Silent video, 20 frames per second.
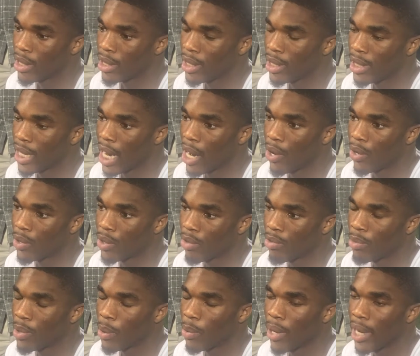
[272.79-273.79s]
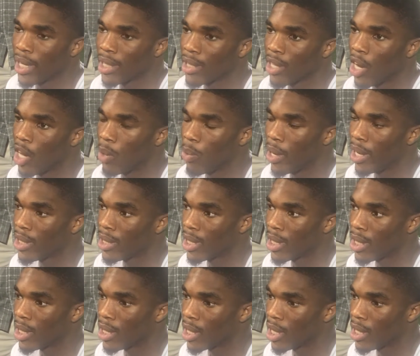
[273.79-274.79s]
the South or from the West all the way to
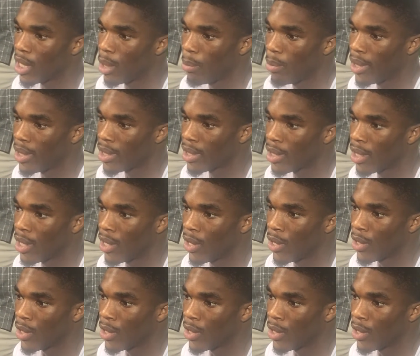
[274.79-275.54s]
Columbus.